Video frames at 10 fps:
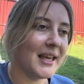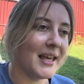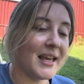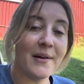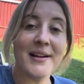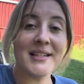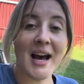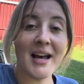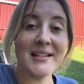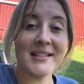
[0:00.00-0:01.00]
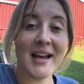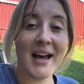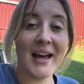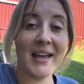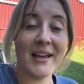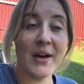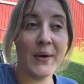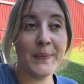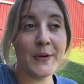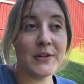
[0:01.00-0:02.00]
Anyways, guys, I
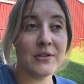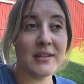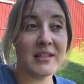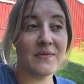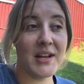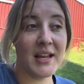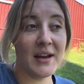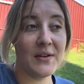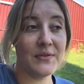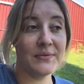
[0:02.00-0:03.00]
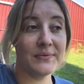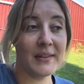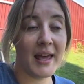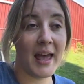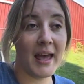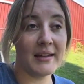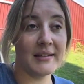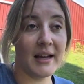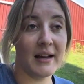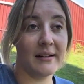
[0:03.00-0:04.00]
hope you enjoyed this video. And
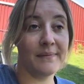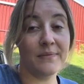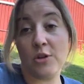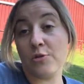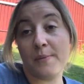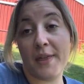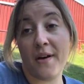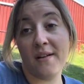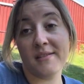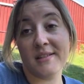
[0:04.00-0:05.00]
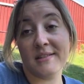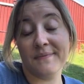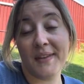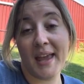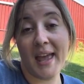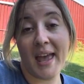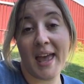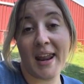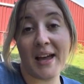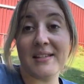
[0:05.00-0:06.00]
those are my thoughts.
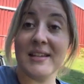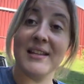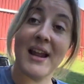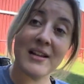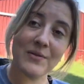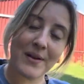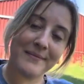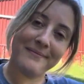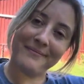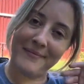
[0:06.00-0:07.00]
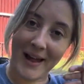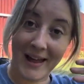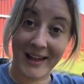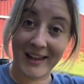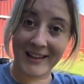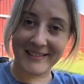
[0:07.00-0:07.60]
And I'll see you in the next one. Bye.